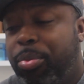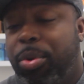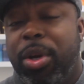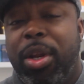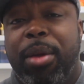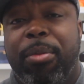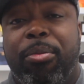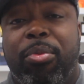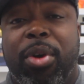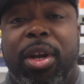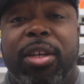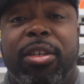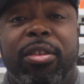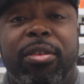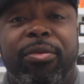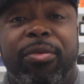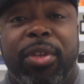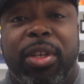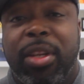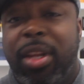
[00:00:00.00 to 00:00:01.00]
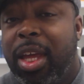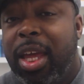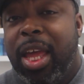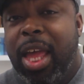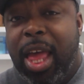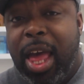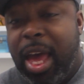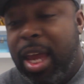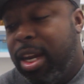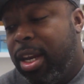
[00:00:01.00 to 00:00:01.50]
pretty impressive, and
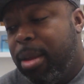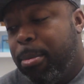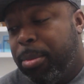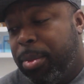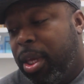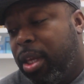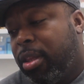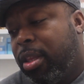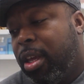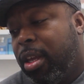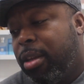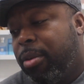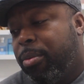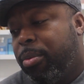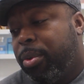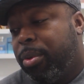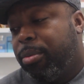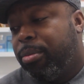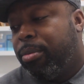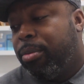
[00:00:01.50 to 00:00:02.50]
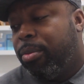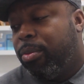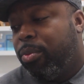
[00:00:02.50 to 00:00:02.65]
I didn't even think that it would